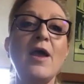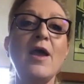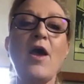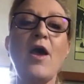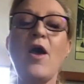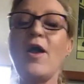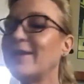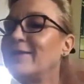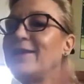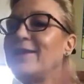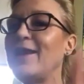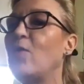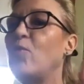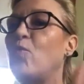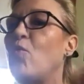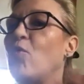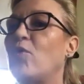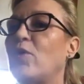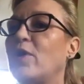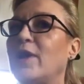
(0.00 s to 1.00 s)
I can now
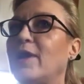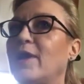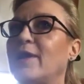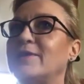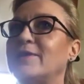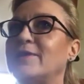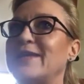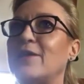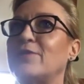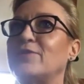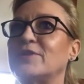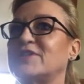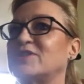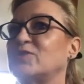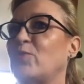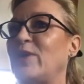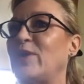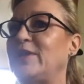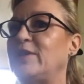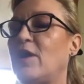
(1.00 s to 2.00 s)
walk down the
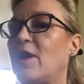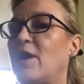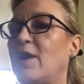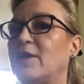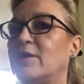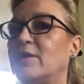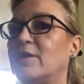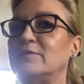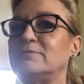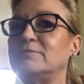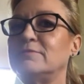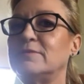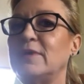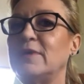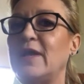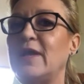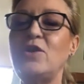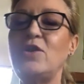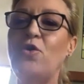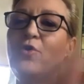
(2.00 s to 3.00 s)
sweet aisle
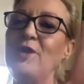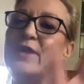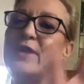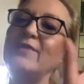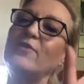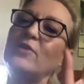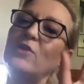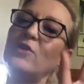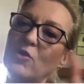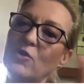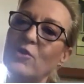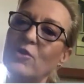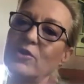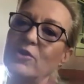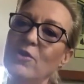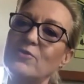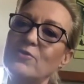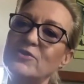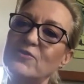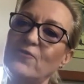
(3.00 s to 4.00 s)
and not even look at
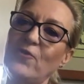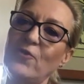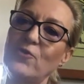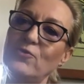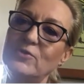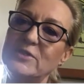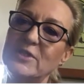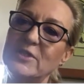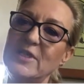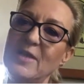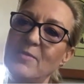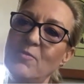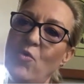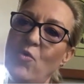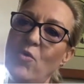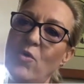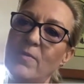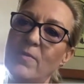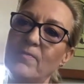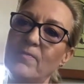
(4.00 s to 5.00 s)
those foods
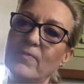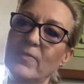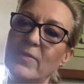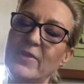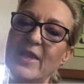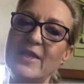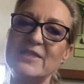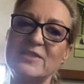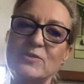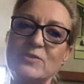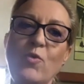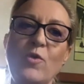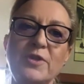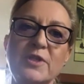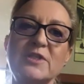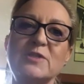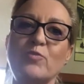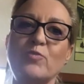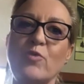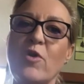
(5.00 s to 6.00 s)
anymore. That's what
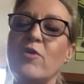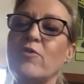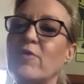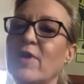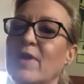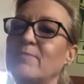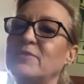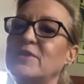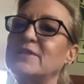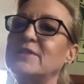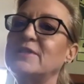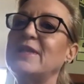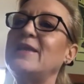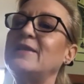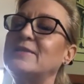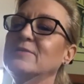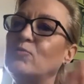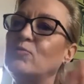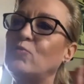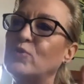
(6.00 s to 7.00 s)
this program did.
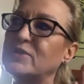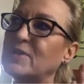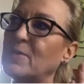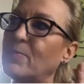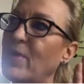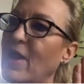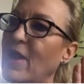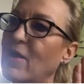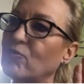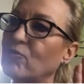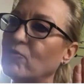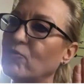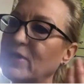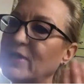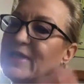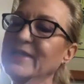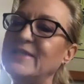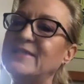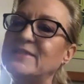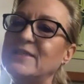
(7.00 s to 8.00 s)
It was about
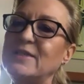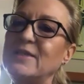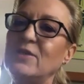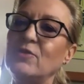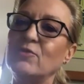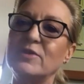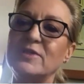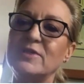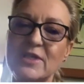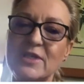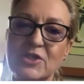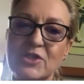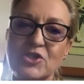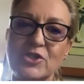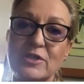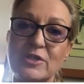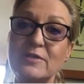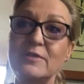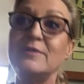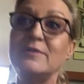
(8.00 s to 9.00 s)
releasing your
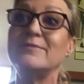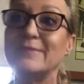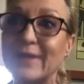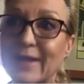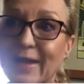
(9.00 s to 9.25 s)
addiction,